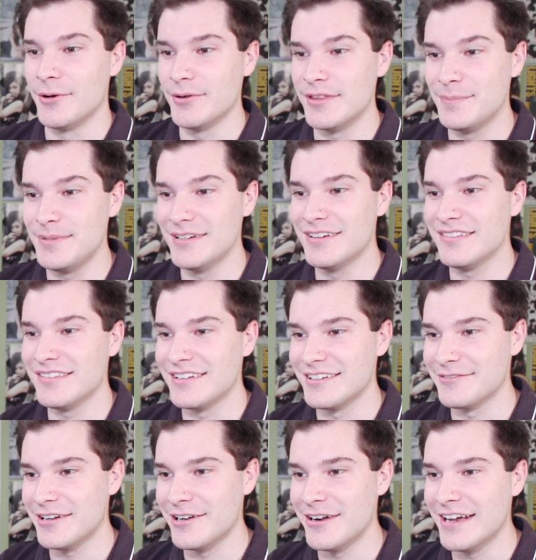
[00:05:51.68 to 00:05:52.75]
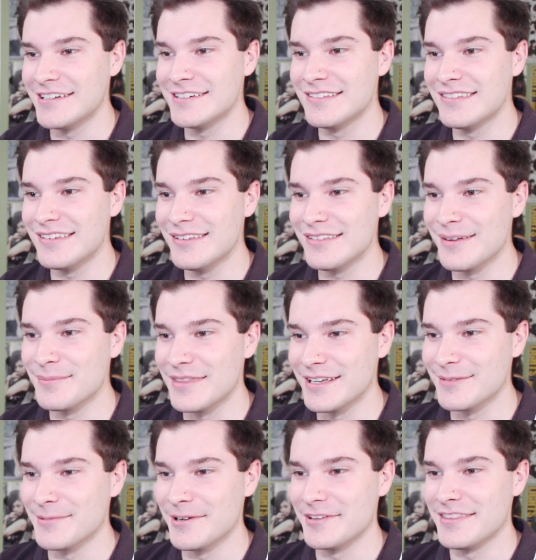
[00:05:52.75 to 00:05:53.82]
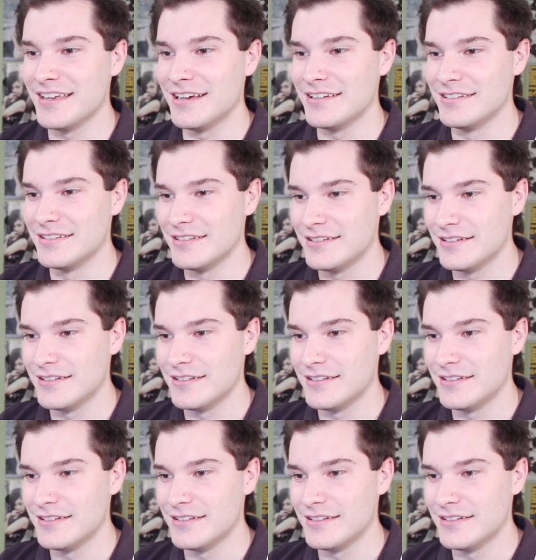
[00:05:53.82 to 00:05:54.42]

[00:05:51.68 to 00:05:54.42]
Oh, the piercing. Wow, I did see something about that.